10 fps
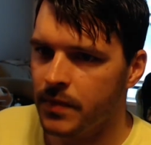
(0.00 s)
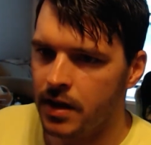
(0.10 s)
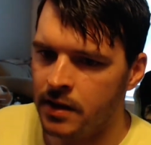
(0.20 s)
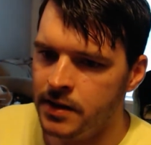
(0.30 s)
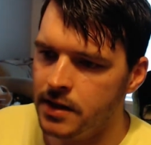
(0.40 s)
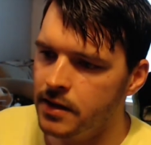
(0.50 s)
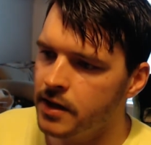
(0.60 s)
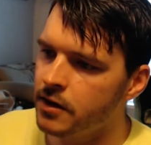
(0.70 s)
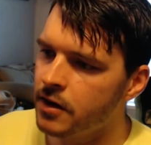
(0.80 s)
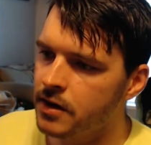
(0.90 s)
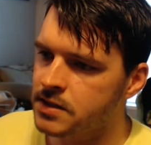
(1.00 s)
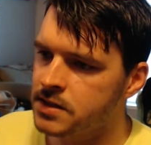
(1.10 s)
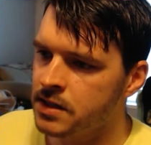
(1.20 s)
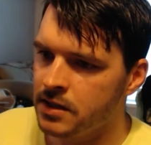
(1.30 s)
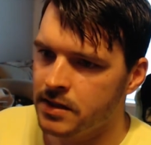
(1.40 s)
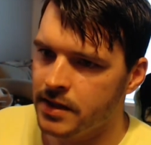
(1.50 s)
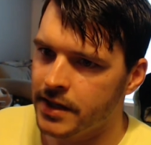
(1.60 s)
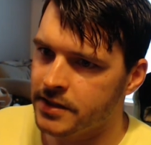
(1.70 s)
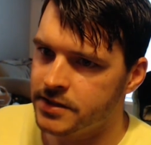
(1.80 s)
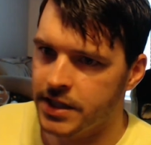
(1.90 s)
the Atlanta Hawks in
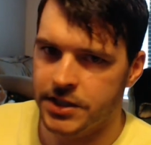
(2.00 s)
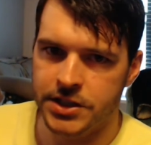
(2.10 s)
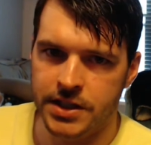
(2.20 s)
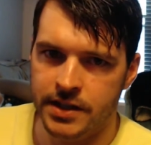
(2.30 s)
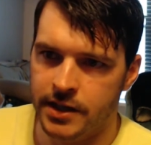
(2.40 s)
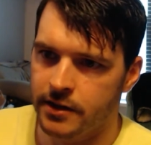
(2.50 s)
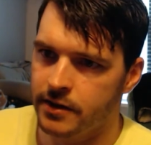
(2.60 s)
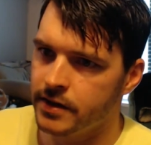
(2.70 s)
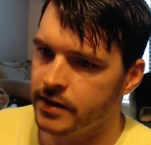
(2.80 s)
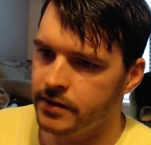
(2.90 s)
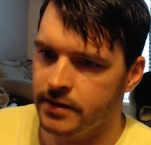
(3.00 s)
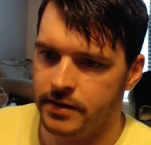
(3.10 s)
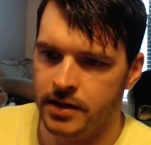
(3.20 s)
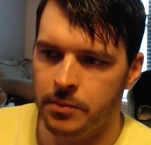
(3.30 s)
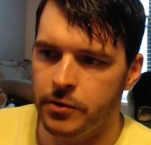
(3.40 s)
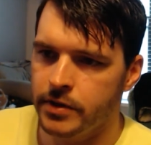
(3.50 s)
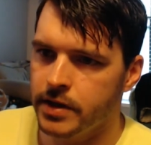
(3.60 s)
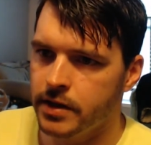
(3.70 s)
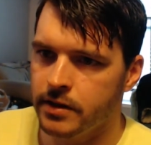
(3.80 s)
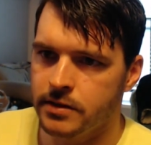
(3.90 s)
contention here in a couple
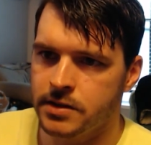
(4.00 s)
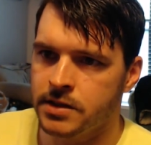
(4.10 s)
years.